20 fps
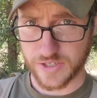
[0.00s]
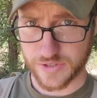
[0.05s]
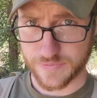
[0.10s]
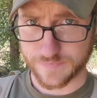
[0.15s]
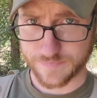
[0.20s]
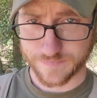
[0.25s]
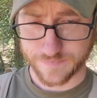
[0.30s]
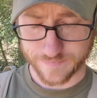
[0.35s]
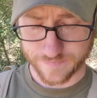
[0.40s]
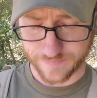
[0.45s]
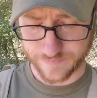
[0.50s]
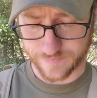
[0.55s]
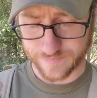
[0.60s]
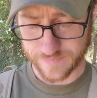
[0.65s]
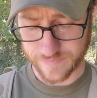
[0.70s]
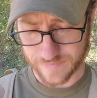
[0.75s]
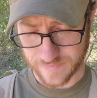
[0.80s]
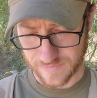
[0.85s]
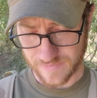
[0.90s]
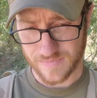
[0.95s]

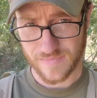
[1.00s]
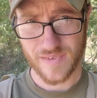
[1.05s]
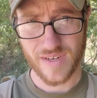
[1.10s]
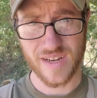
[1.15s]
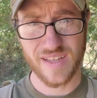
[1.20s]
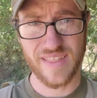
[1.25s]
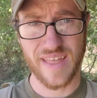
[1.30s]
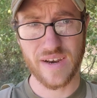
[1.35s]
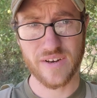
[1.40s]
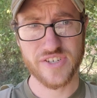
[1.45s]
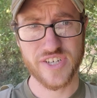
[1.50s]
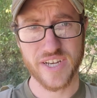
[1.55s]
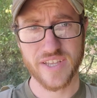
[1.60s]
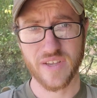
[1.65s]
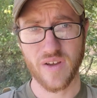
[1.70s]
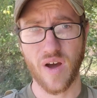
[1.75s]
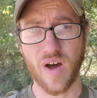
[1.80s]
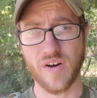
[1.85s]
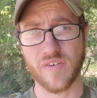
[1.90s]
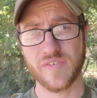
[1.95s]
And that'll check you
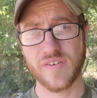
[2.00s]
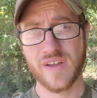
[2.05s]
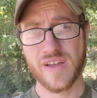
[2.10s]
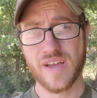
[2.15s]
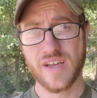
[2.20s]
off,